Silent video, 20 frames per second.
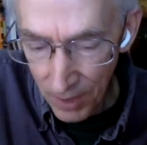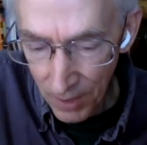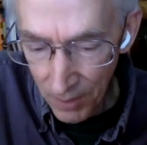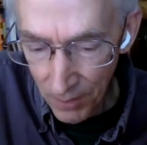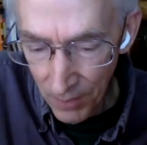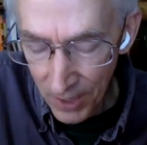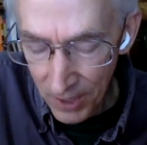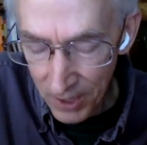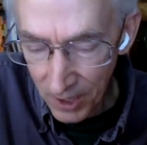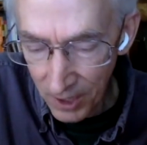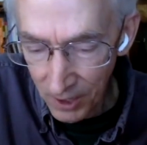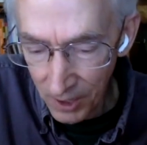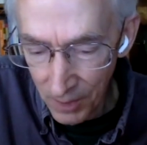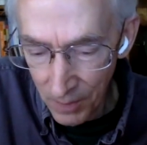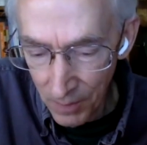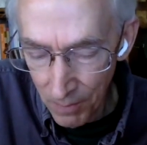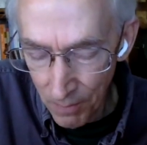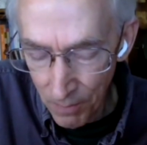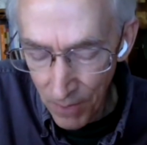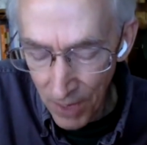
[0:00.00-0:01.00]
basically
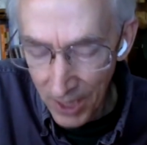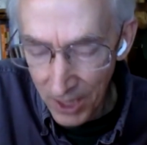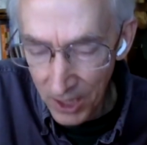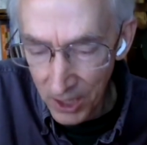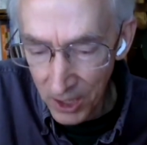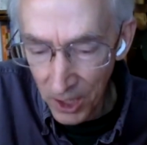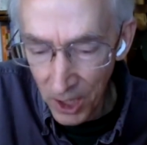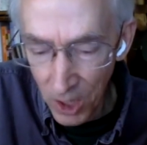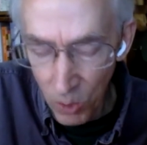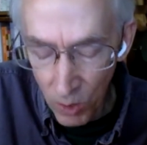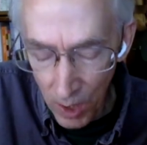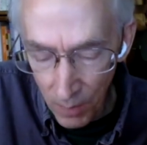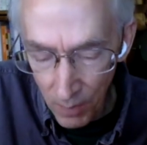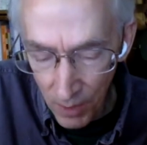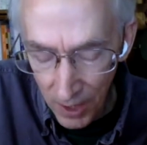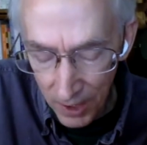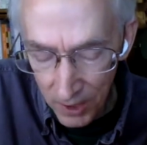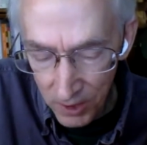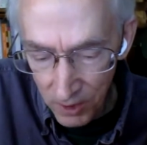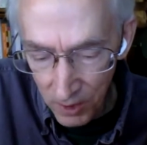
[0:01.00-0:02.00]
baked into our
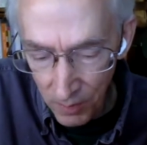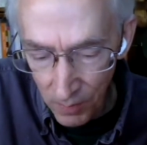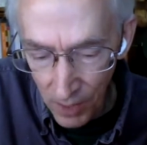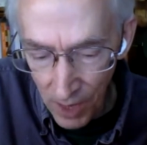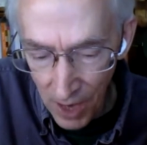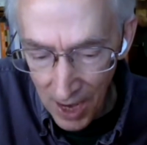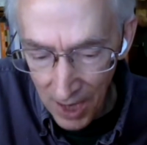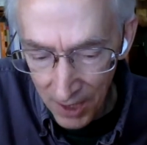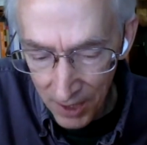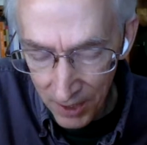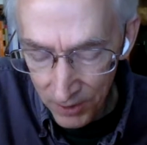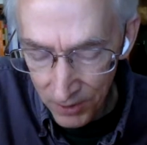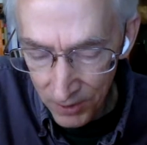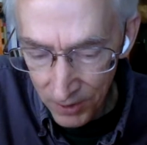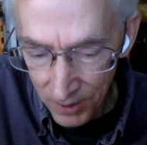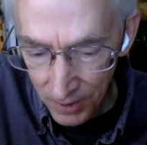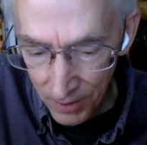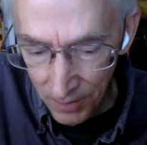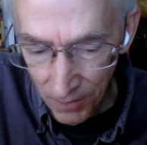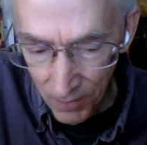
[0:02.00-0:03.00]
brains and bodies
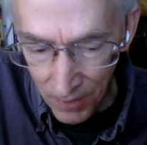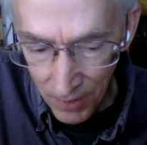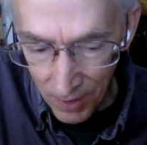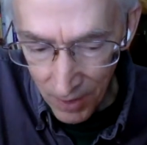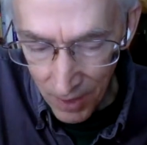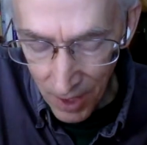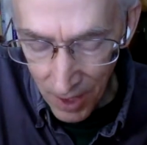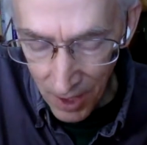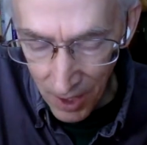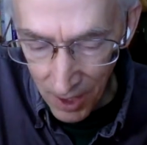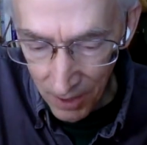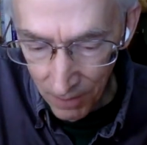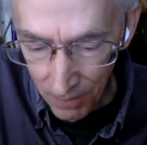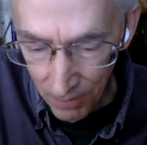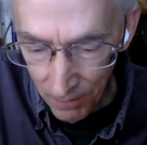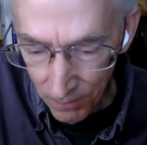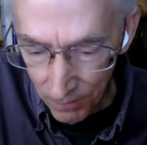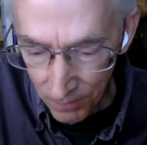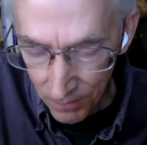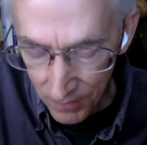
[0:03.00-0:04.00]
um,